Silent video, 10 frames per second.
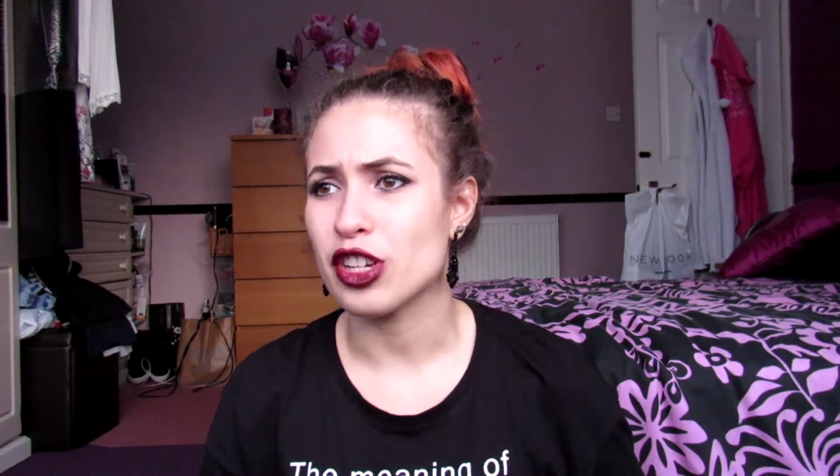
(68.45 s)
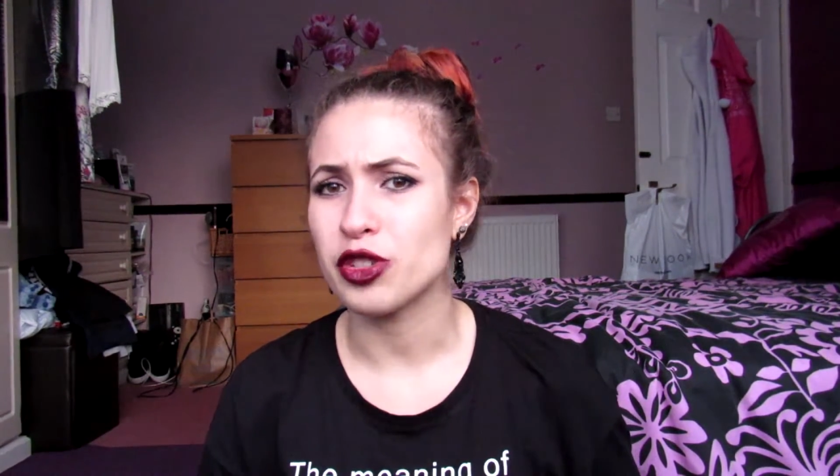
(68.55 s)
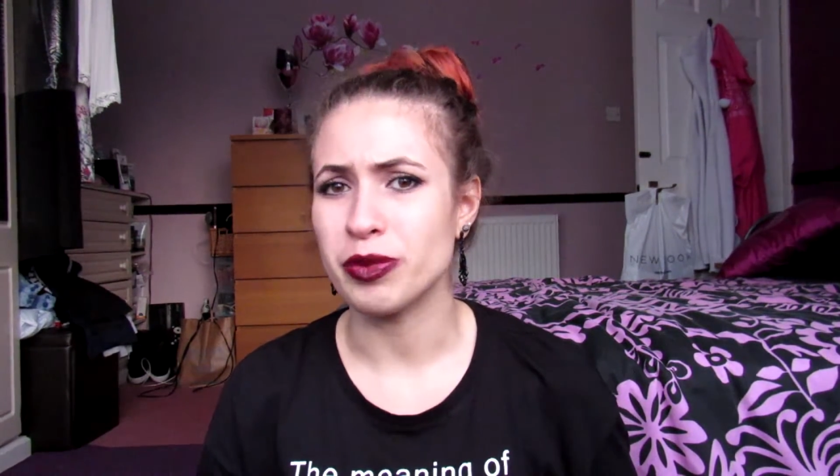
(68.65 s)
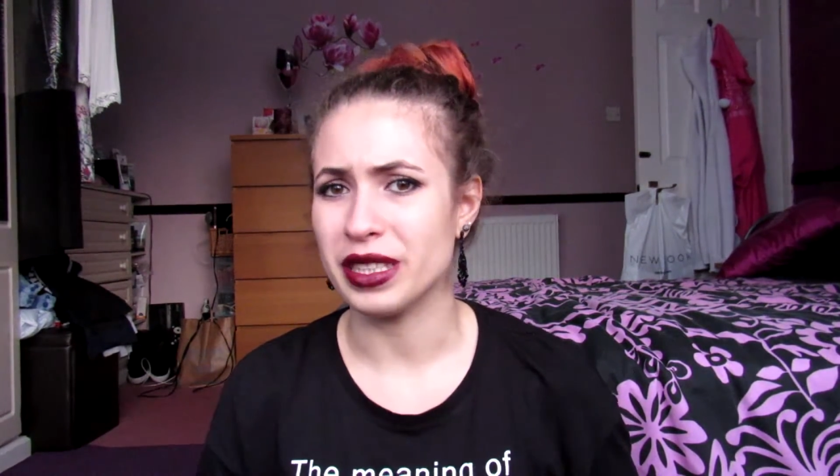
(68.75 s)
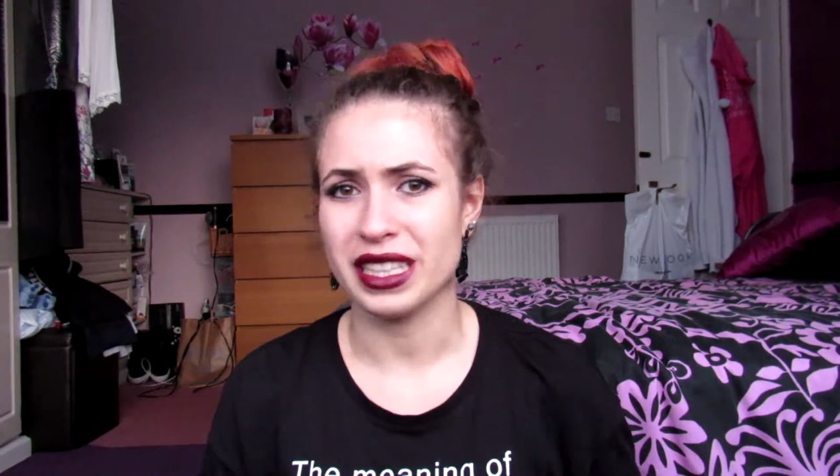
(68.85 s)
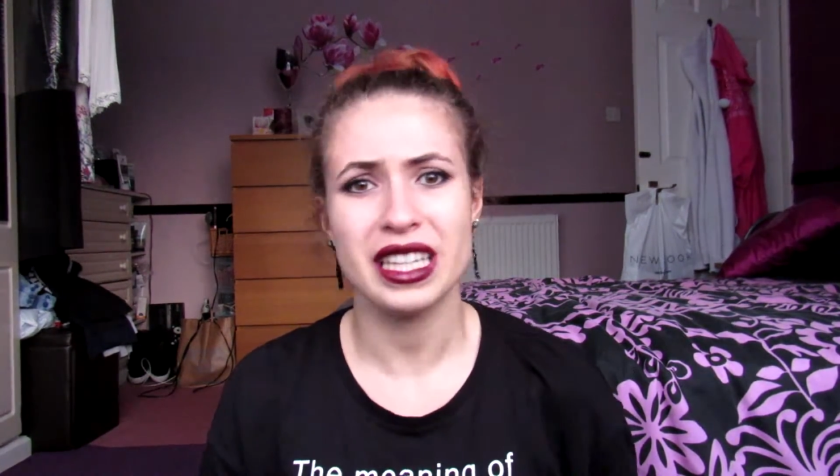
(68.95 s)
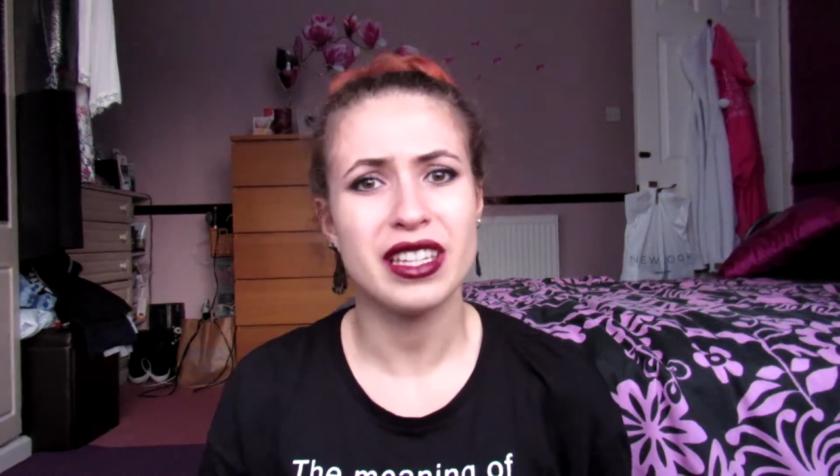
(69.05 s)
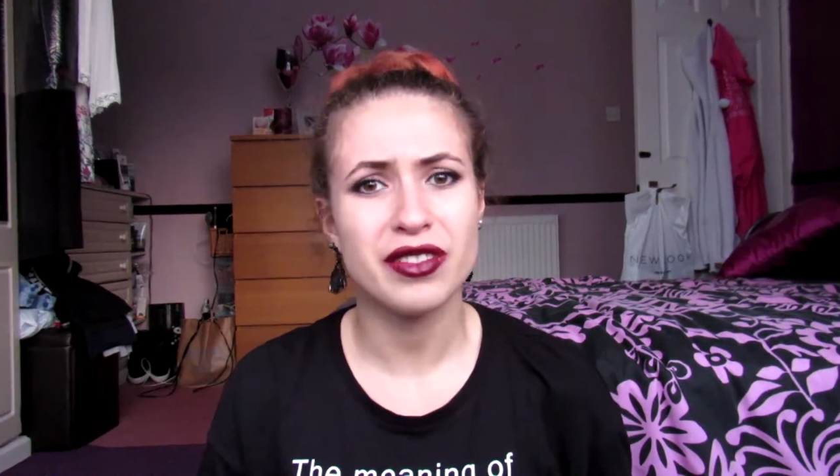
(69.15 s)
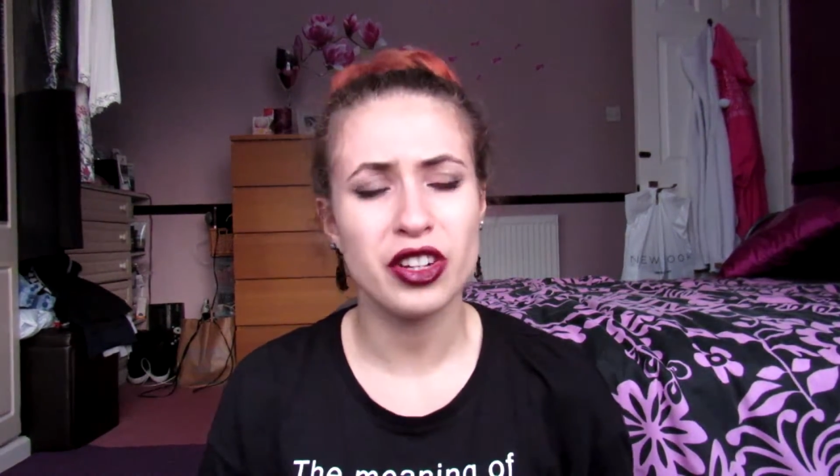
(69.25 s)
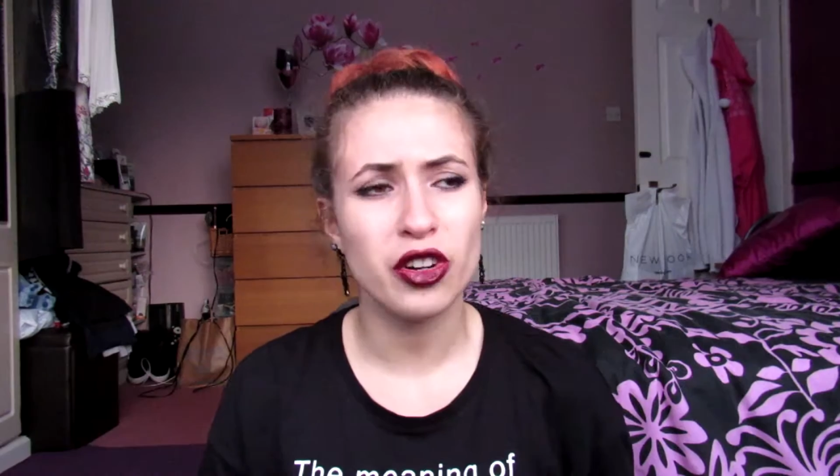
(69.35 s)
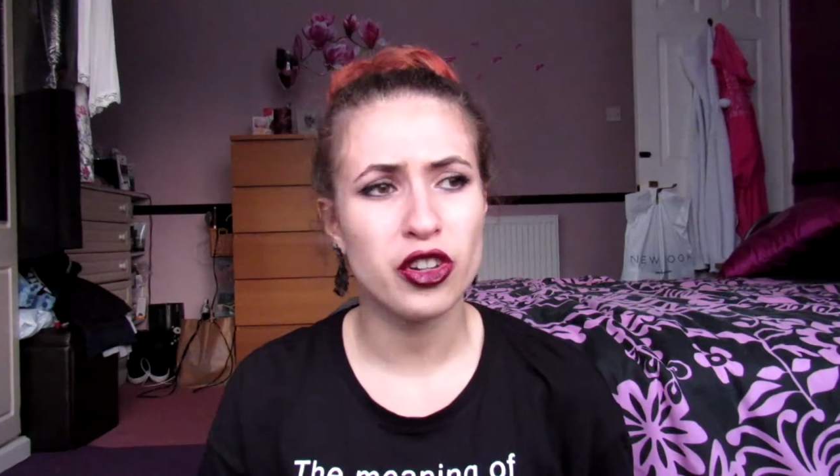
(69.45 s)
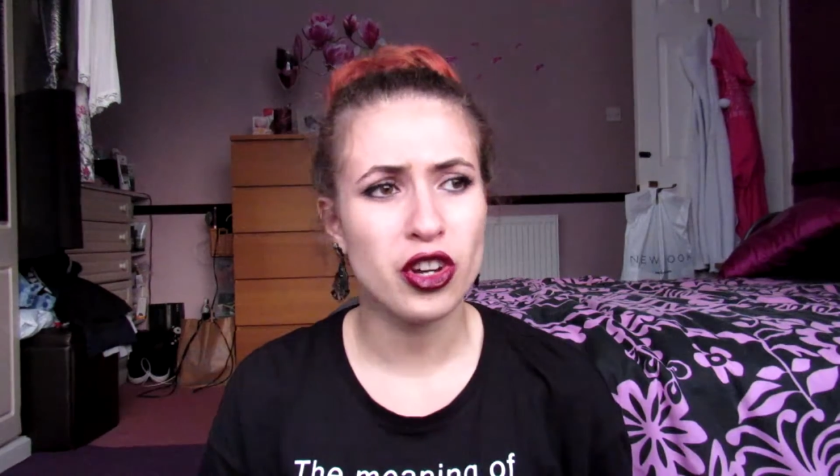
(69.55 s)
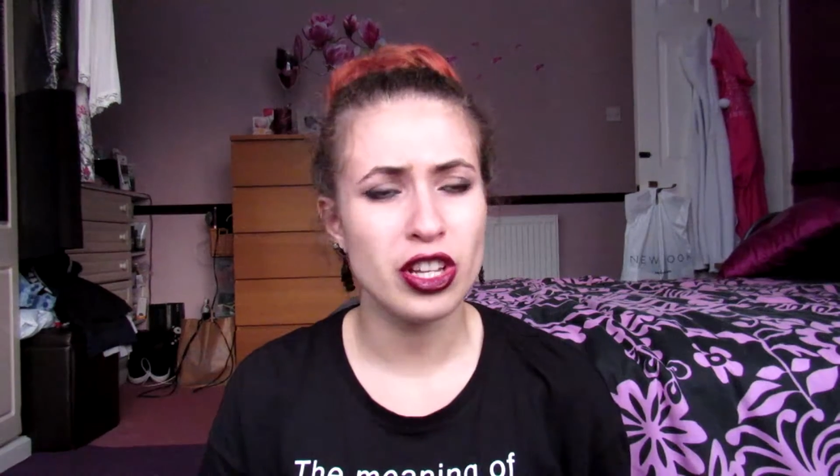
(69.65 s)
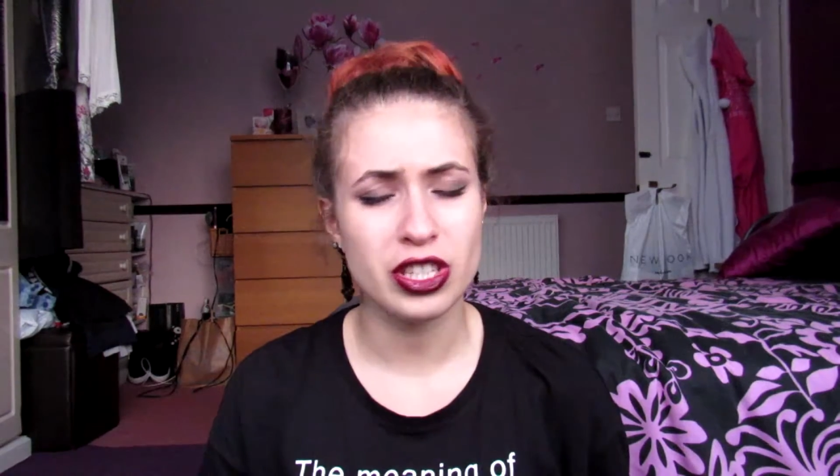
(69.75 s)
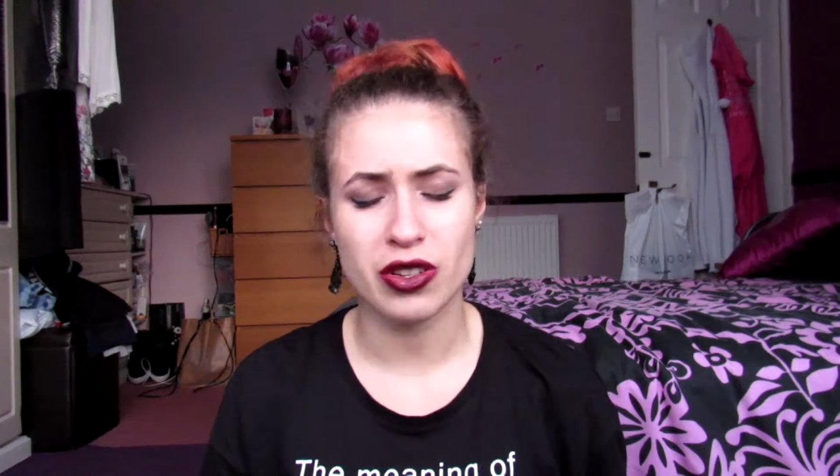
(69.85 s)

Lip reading: should believe her or not,